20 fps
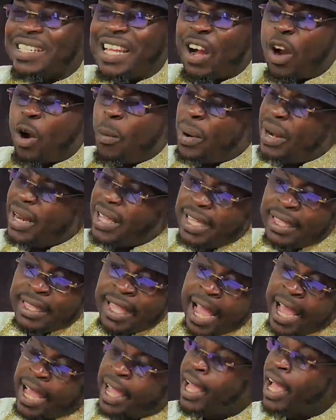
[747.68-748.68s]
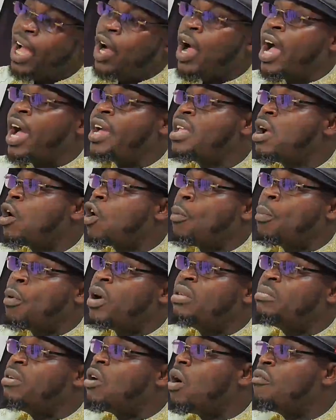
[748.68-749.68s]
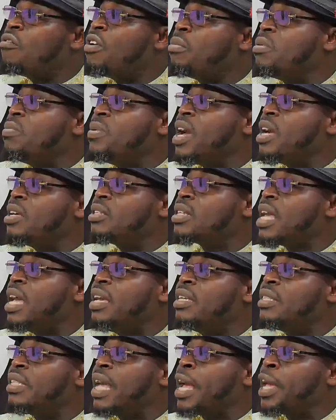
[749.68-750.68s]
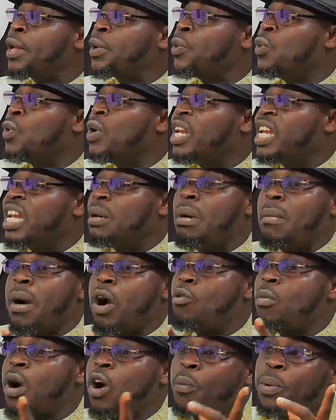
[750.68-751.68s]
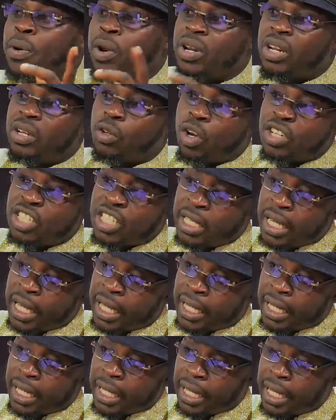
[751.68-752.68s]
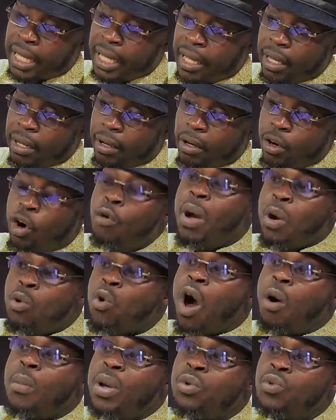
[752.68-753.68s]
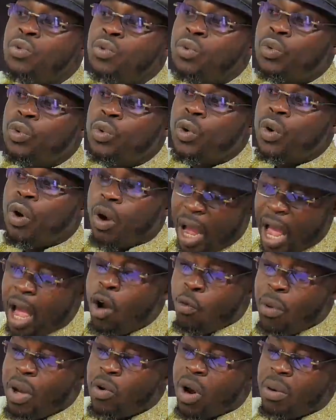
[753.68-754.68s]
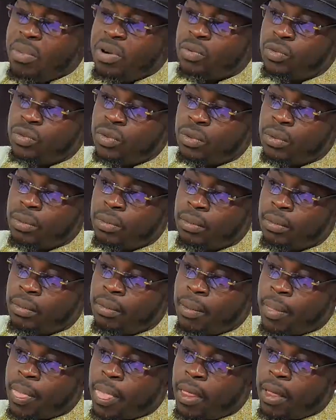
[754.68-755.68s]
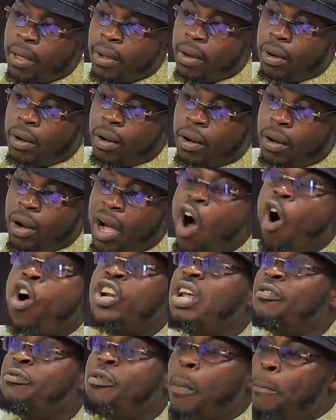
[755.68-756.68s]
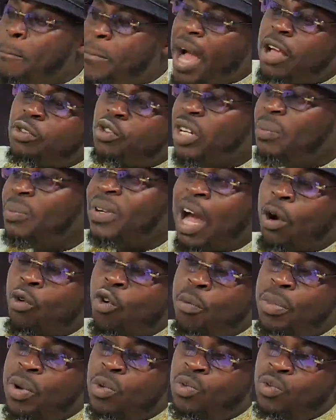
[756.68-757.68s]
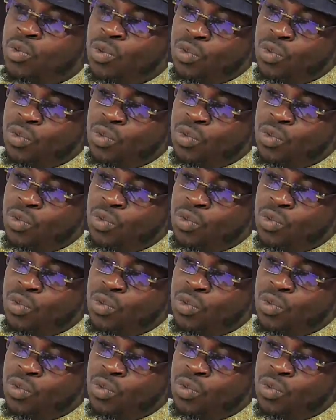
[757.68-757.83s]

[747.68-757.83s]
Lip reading: and young body in die, and young body be offered be saying die. Never mind, come up on the dodgy. Ubehu, and Ubehu. Oh, different beers in him that could be.